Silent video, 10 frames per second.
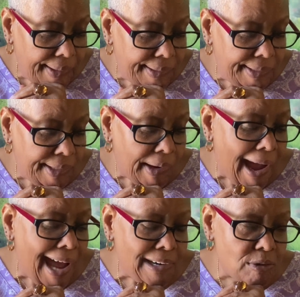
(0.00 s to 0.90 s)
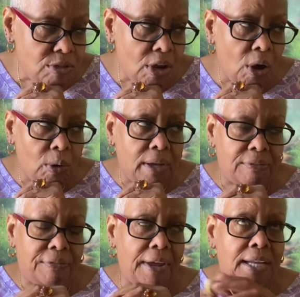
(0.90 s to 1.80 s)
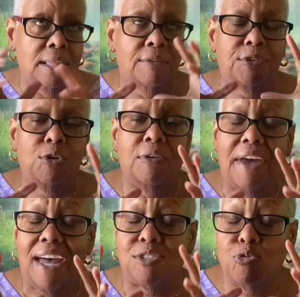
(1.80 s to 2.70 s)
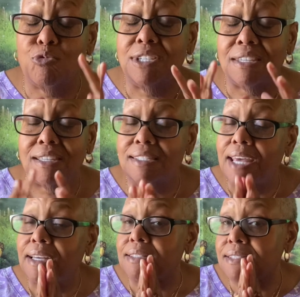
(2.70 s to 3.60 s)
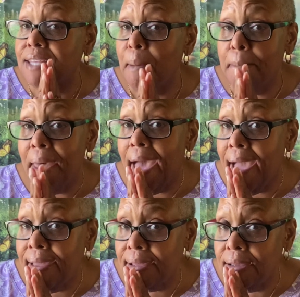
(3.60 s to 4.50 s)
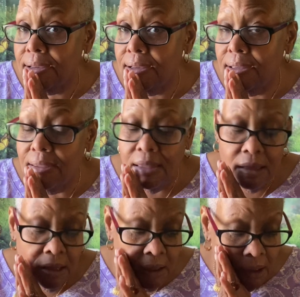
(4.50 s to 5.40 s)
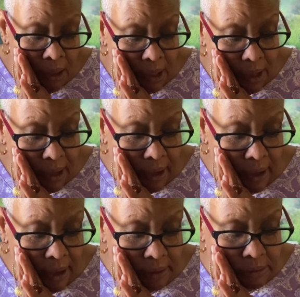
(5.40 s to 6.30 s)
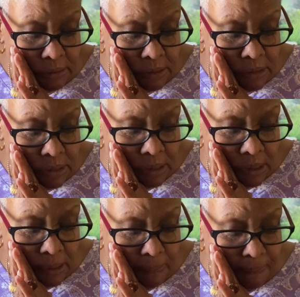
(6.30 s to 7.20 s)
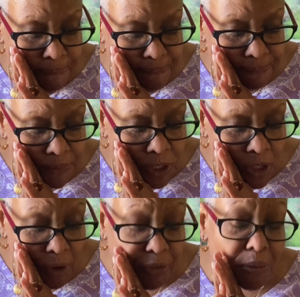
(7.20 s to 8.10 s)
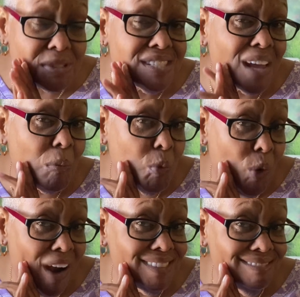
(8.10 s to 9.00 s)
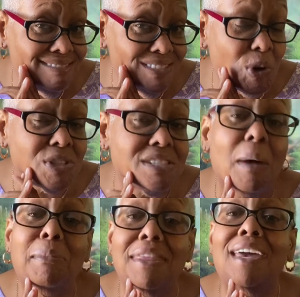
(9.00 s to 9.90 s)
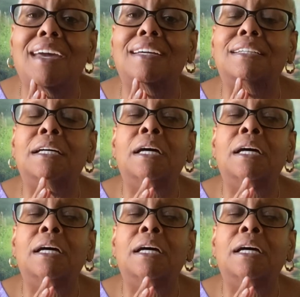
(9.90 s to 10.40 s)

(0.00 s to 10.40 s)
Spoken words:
you know, I don't know if any of you have had to recently take a step back and, you know, from someone or something,